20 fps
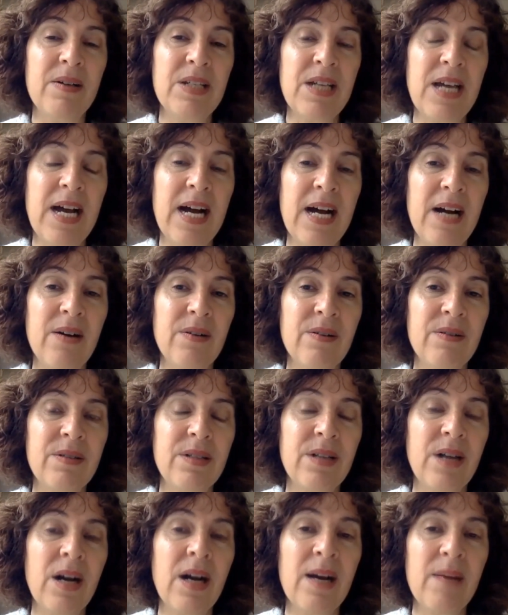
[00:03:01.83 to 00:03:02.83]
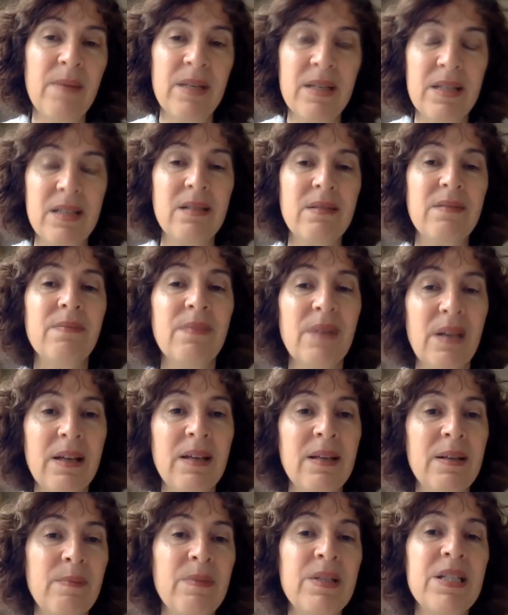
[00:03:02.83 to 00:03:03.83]
how time is
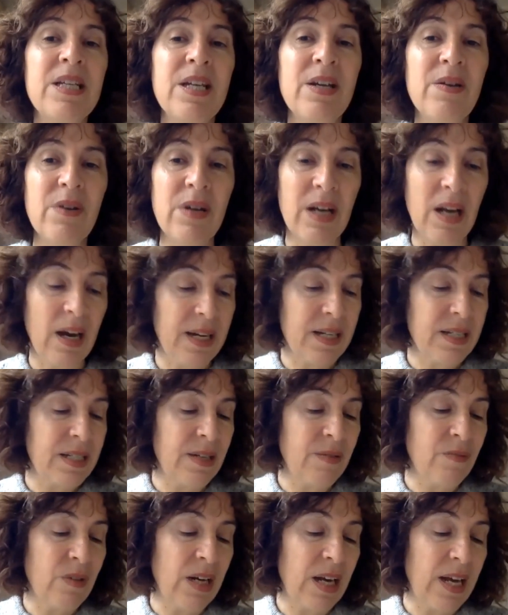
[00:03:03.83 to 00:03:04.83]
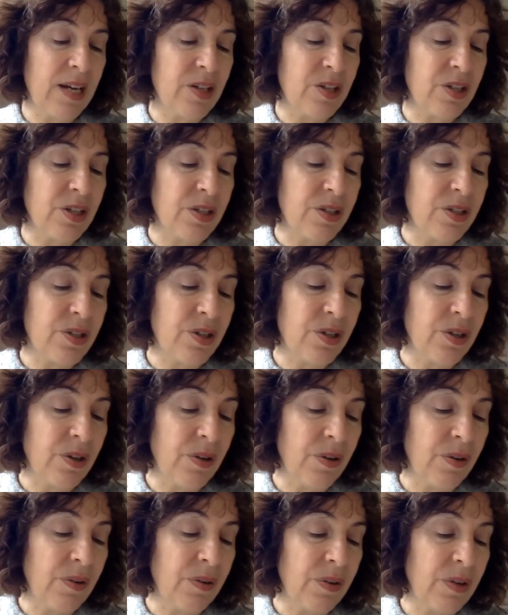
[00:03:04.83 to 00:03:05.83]
materialized in relation
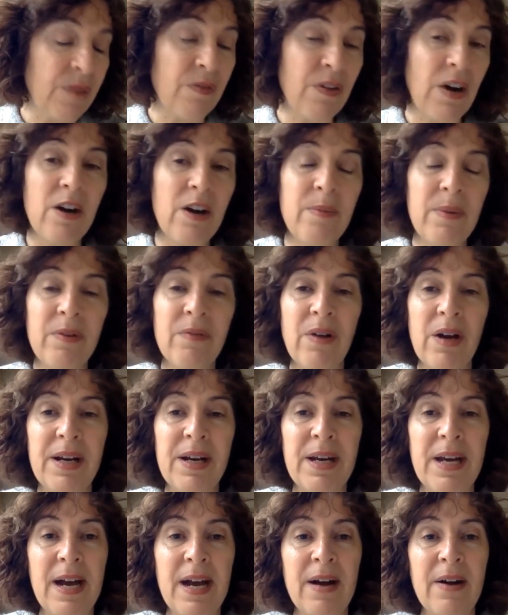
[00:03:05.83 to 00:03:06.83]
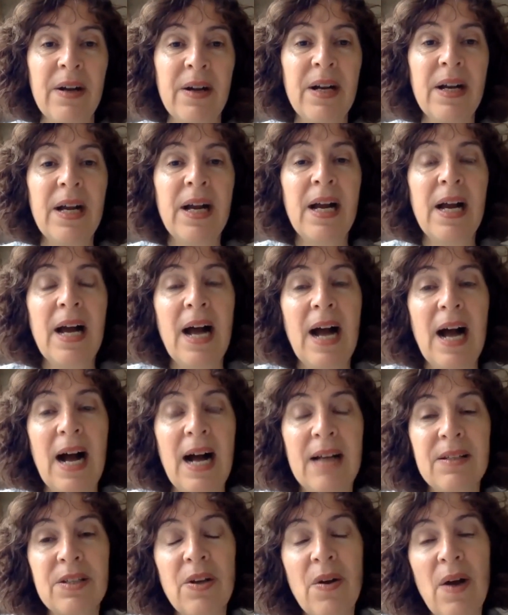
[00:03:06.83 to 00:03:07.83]
to the environment right now.
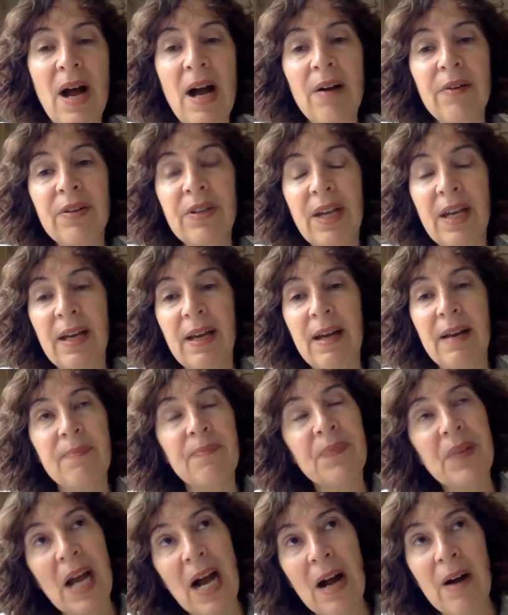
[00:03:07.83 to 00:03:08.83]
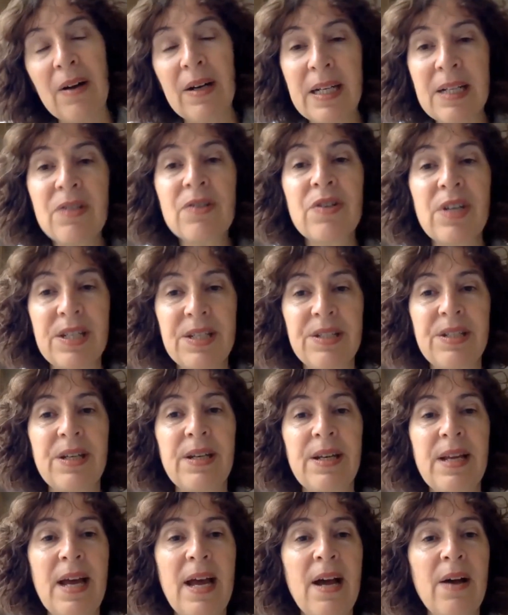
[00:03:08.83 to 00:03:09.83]
And so our interest
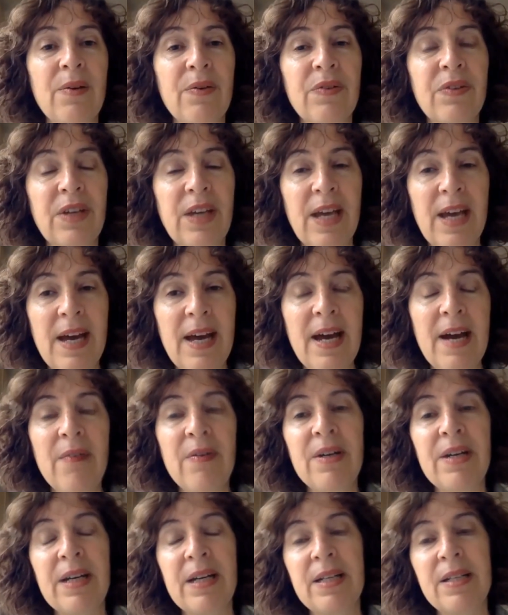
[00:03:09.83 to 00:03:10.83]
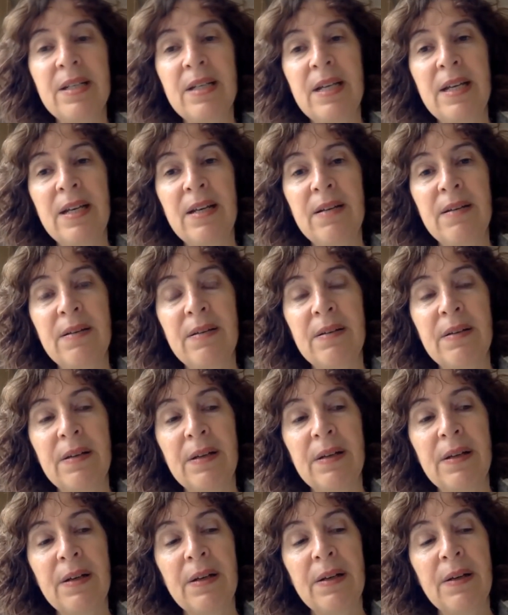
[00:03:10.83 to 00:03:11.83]
in health care in
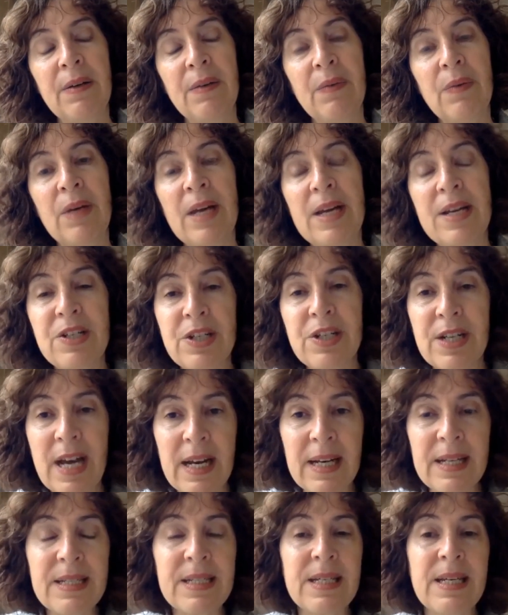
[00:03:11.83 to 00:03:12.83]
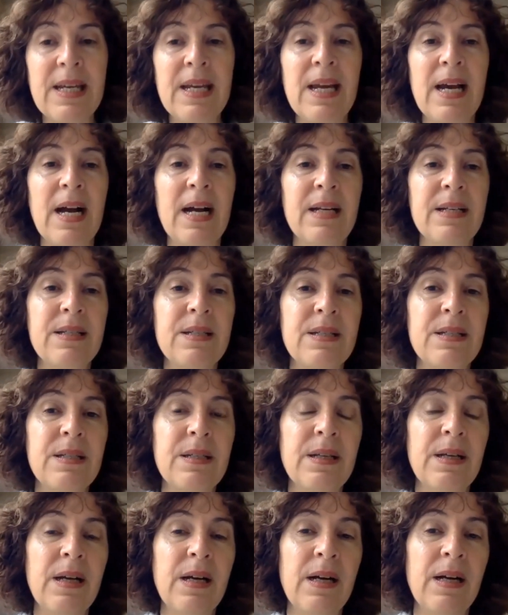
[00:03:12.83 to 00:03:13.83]
relationality and
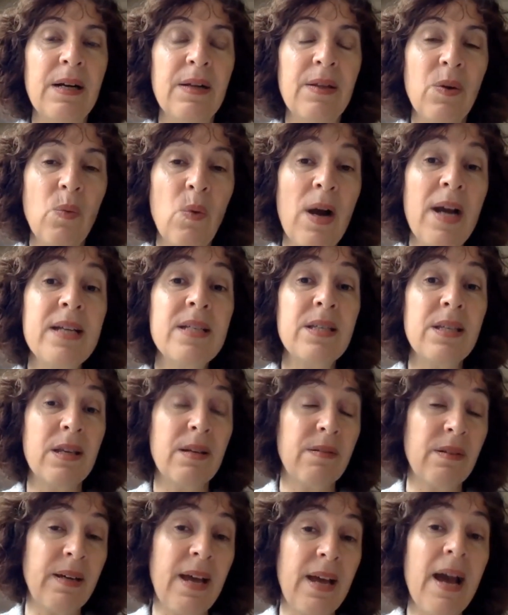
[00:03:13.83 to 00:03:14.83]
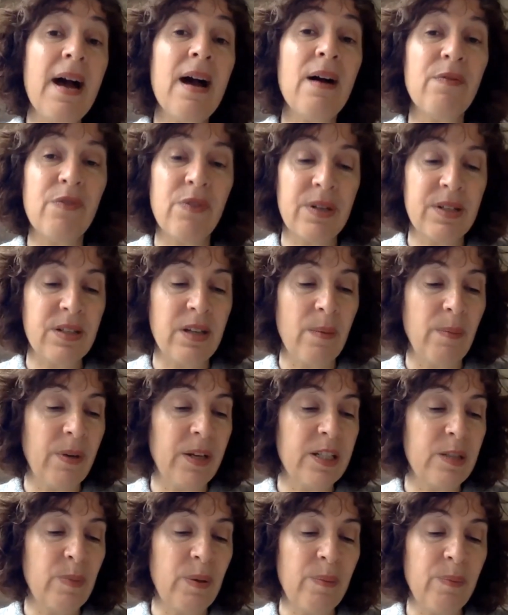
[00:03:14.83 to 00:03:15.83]
the ways that care, for example,
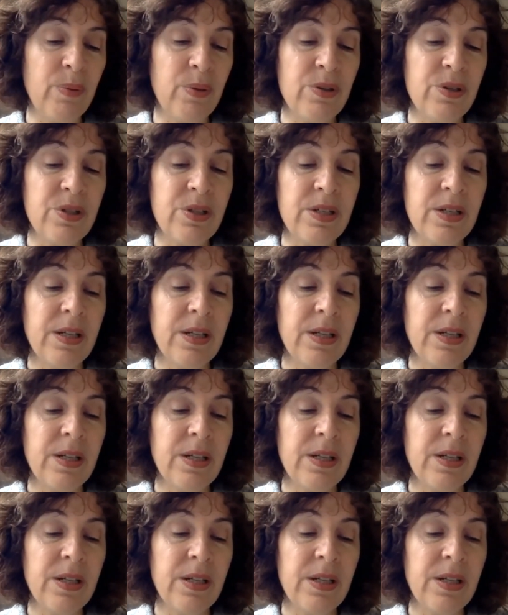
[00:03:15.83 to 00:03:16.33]
has been pushed